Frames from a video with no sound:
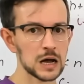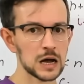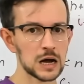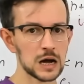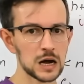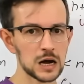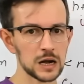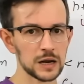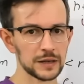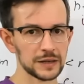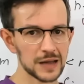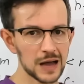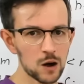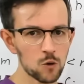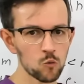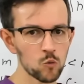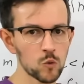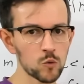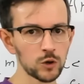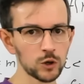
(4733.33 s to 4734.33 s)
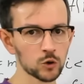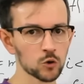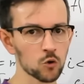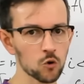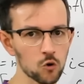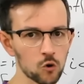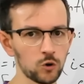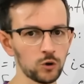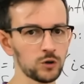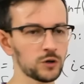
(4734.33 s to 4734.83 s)
Now we will
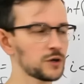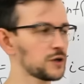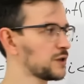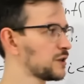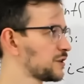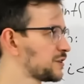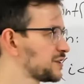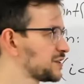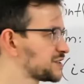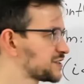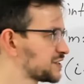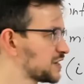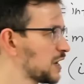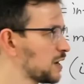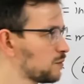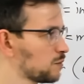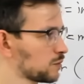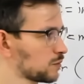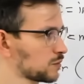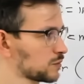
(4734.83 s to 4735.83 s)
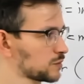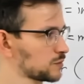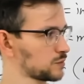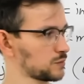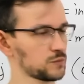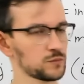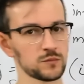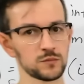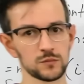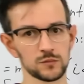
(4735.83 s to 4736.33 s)
call the same
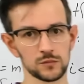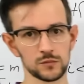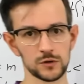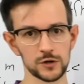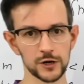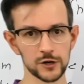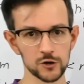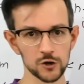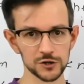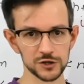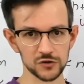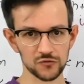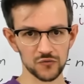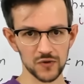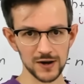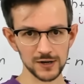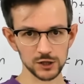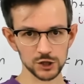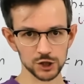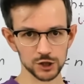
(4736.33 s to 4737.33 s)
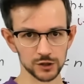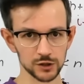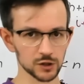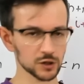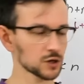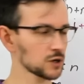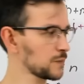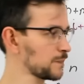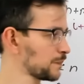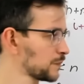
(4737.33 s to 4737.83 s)
recursive function
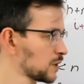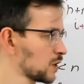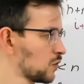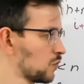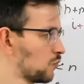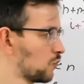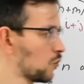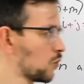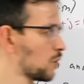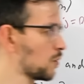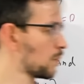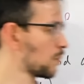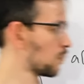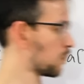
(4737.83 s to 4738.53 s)
for